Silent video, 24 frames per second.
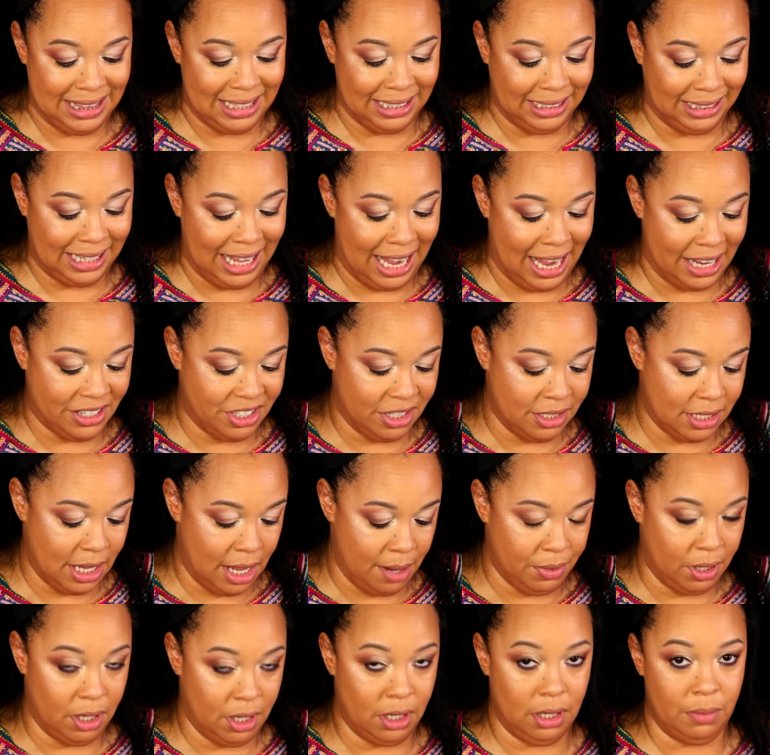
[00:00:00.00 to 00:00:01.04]
the lashes
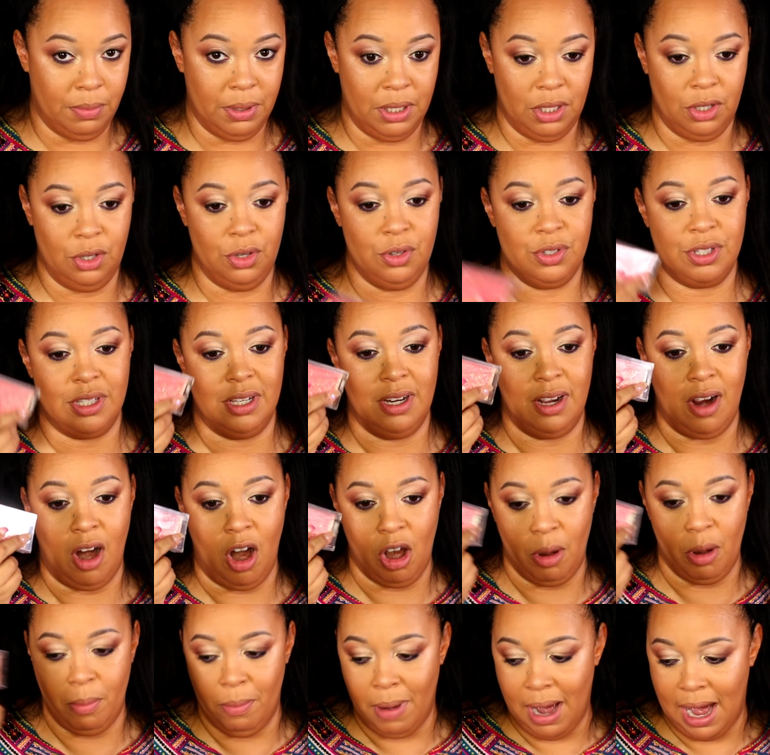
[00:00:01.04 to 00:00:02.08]
I'm going to be using
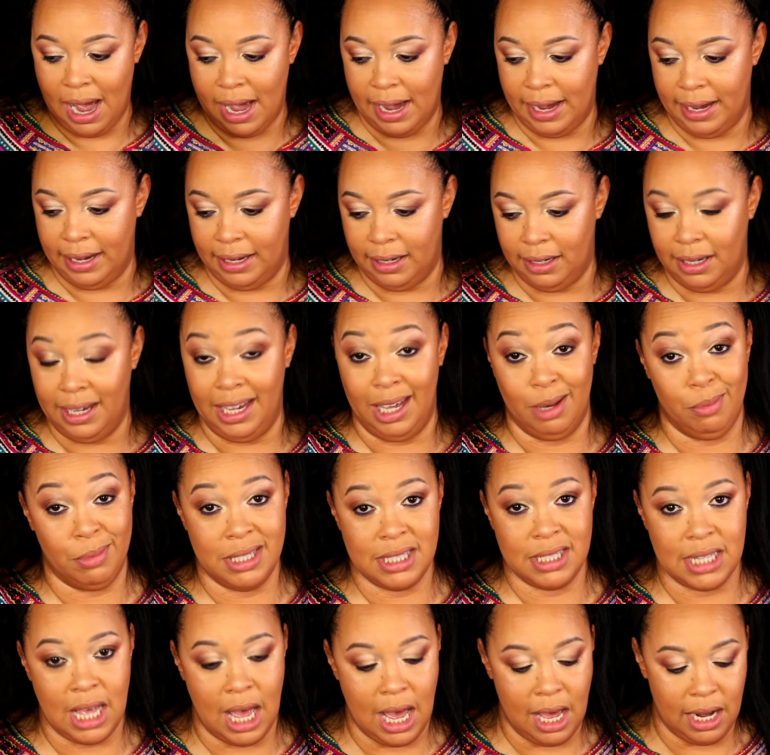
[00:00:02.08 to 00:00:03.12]
are by
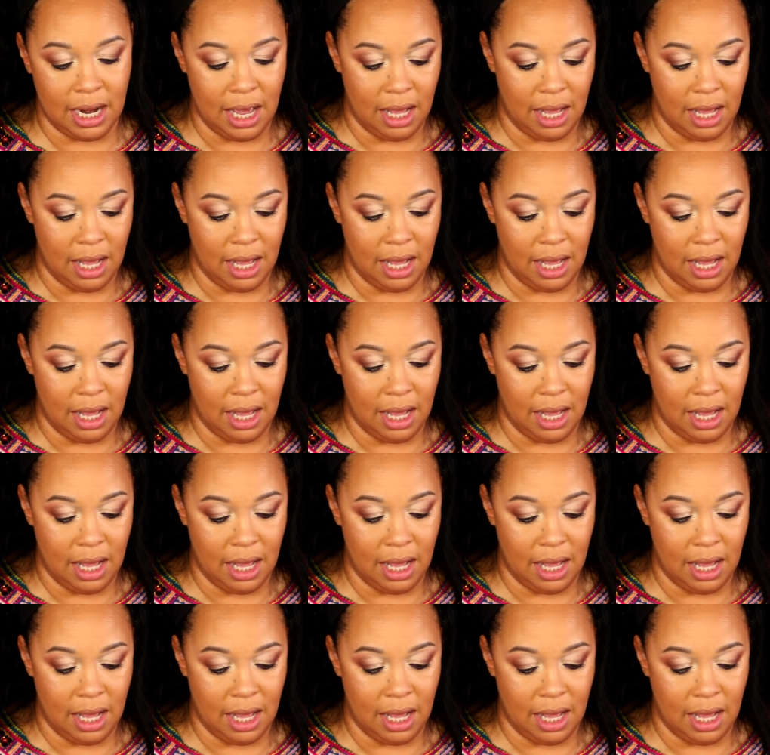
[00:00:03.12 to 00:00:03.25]
Amazon.